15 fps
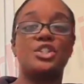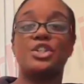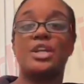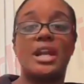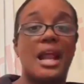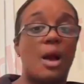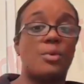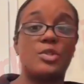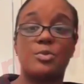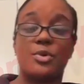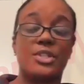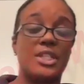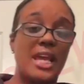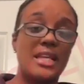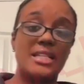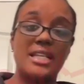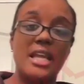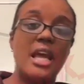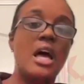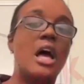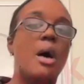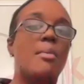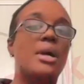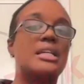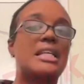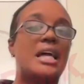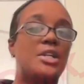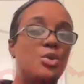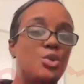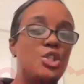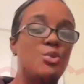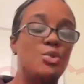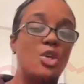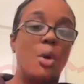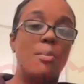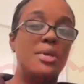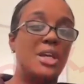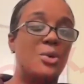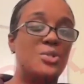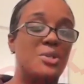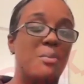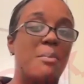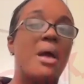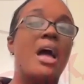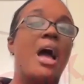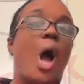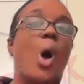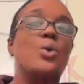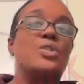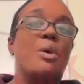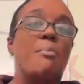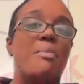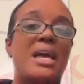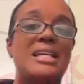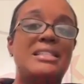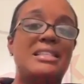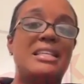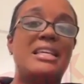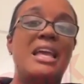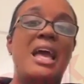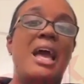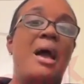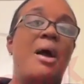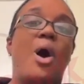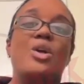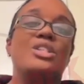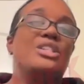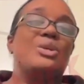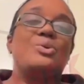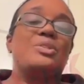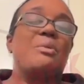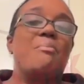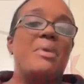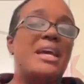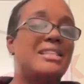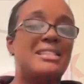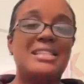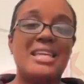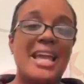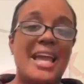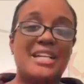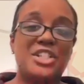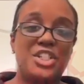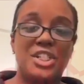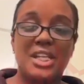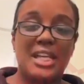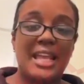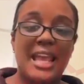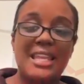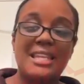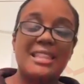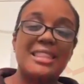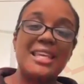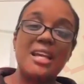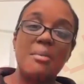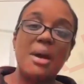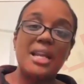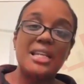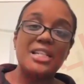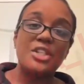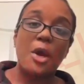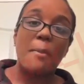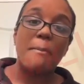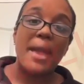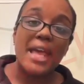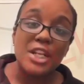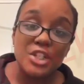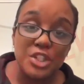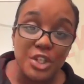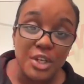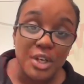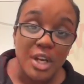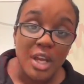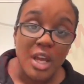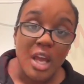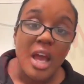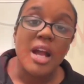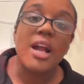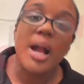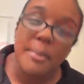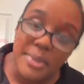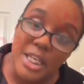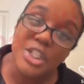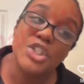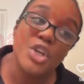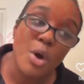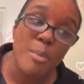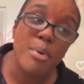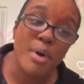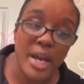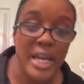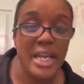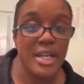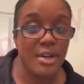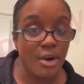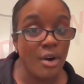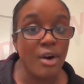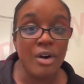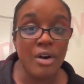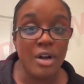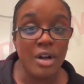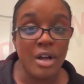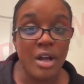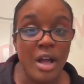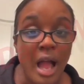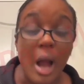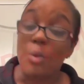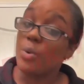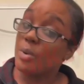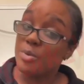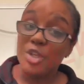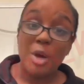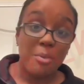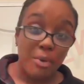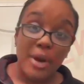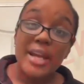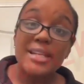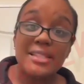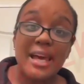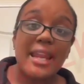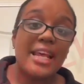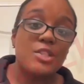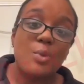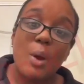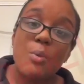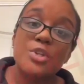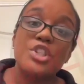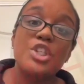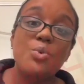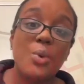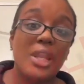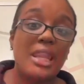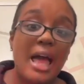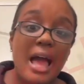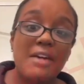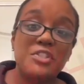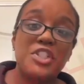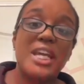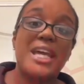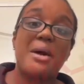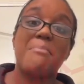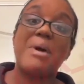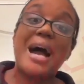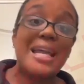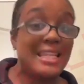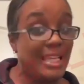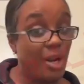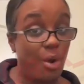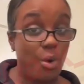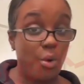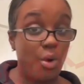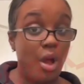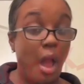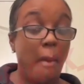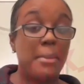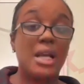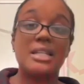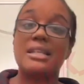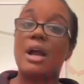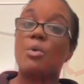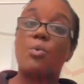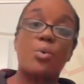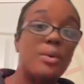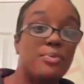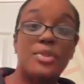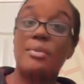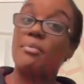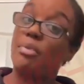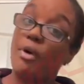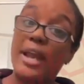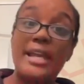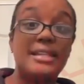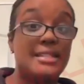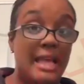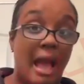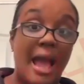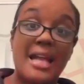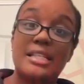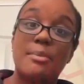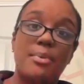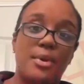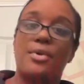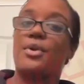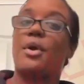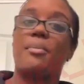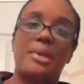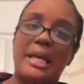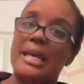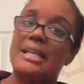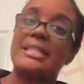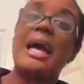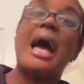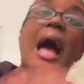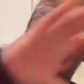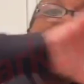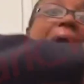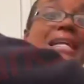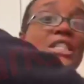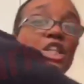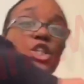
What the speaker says: sure that I was protected. Because I knew she was going to be on some messy, just on some messy ass shit. And the thing about it is her manager, come get your braid, girl. I ripped your braids out. That's why when she went live, she had a bonnet on. Because I ripped them braids out. I had to put her in her place. I had